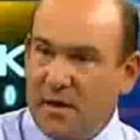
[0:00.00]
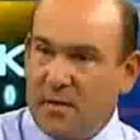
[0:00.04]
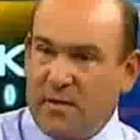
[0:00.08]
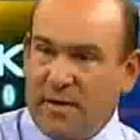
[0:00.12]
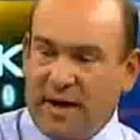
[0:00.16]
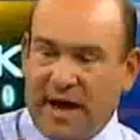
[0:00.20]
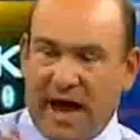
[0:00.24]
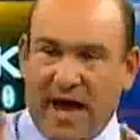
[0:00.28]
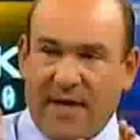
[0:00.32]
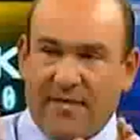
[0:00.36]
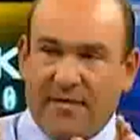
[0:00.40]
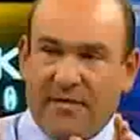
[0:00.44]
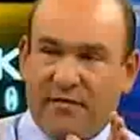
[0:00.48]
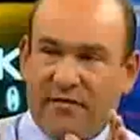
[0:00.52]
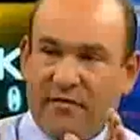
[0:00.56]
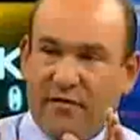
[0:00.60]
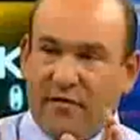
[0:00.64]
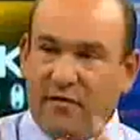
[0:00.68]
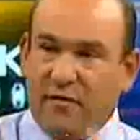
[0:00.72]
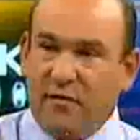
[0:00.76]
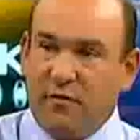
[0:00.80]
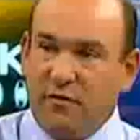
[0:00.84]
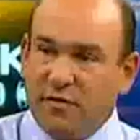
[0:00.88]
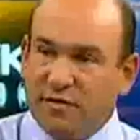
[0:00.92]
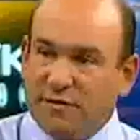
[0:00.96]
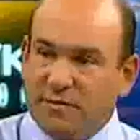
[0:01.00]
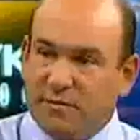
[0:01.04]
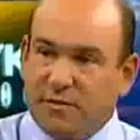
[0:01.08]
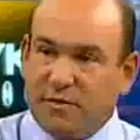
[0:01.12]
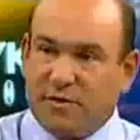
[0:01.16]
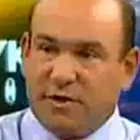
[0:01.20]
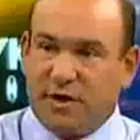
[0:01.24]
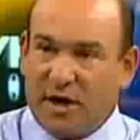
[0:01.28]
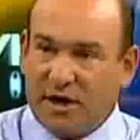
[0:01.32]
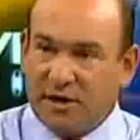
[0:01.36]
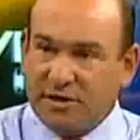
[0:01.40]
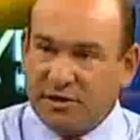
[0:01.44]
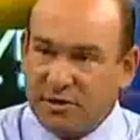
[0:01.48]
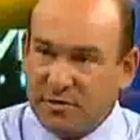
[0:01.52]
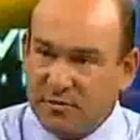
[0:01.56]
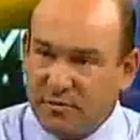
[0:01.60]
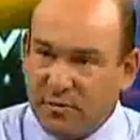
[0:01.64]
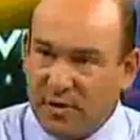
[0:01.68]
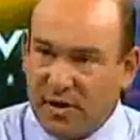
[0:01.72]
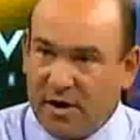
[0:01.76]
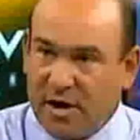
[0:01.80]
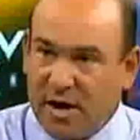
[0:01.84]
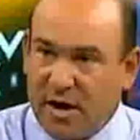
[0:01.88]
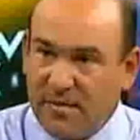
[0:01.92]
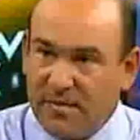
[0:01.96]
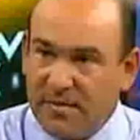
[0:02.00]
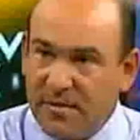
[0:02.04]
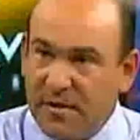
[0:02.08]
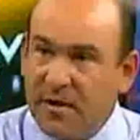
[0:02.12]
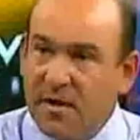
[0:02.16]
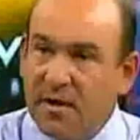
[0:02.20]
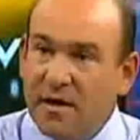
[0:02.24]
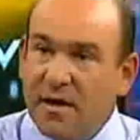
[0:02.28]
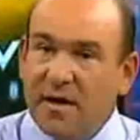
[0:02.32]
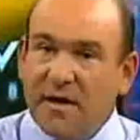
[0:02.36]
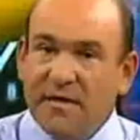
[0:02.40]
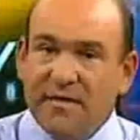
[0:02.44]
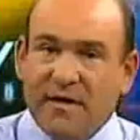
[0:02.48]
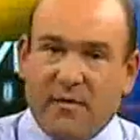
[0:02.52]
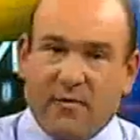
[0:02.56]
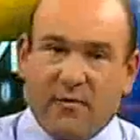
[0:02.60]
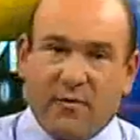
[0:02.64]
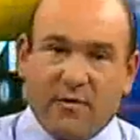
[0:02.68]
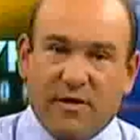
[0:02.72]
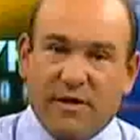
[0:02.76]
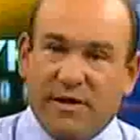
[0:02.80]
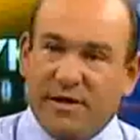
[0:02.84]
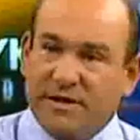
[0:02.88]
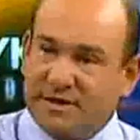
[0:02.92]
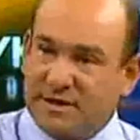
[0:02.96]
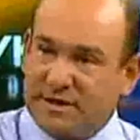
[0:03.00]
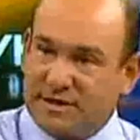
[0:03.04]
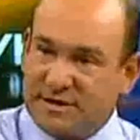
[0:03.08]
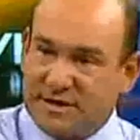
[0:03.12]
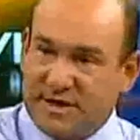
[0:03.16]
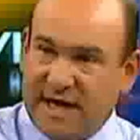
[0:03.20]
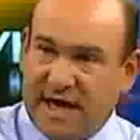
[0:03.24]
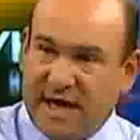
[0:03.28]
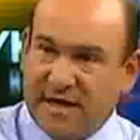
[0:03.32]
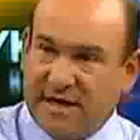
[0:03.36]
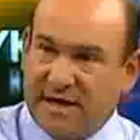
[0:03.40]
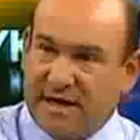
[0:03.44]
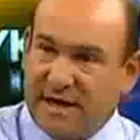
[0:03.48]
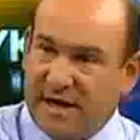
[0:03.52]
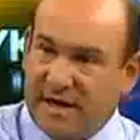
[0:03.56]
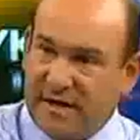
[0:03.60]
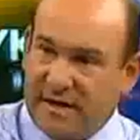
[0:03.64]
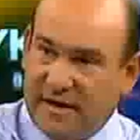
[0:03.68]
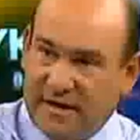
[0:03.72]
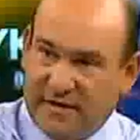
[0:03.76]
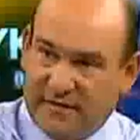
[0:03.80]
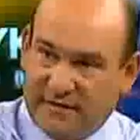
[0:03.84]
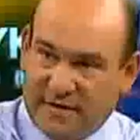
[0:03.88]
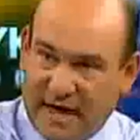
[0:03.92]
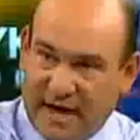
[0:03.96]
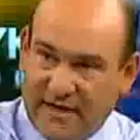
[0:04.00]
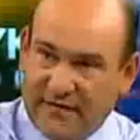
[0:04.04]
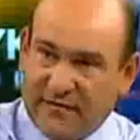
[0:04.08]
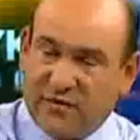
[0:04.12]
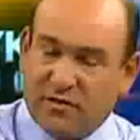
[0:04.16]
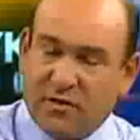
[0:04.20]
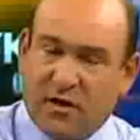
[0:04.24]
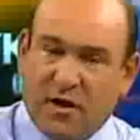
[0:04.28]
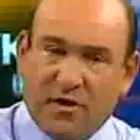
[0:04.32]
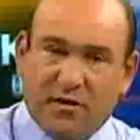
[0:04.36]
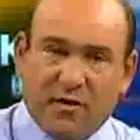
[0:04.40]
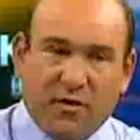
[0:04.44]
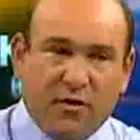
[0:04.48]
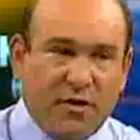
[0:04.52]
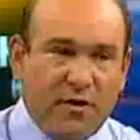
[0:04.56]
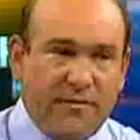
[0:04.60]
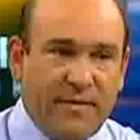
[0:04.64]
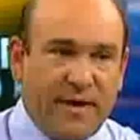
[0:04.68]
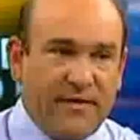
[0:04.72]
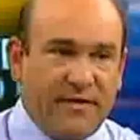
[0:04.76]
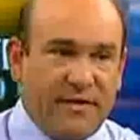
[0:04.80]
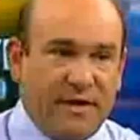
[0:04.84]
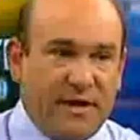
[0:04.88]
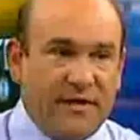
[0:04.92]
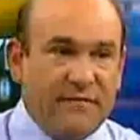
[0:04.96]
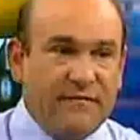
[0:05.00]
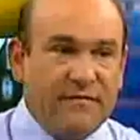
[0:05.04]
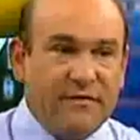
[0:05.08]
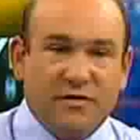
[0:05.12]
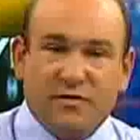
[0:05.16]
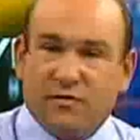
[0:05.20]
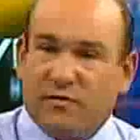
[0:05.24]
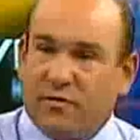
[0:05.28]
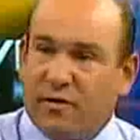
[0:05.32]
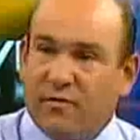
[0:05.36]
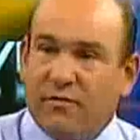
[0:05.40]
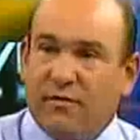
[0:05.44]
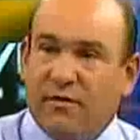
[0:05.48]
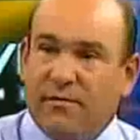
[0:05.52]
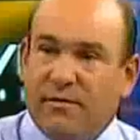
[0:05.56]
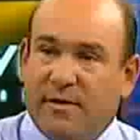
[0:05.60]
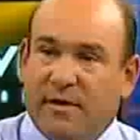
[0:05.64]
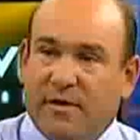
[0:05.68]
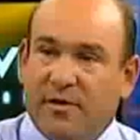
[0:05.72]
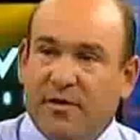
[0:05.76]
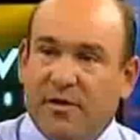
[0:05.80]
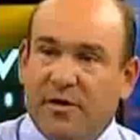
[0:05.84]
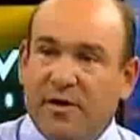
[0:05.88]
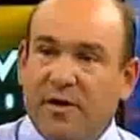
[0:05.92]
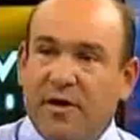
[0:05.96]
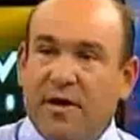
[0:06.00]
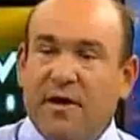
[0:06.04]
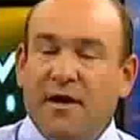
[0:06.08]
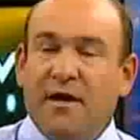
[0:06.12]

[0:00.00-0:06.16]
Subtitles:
We had this huge production run-up that really sustained it. David talked earlier about the inventory rebuild.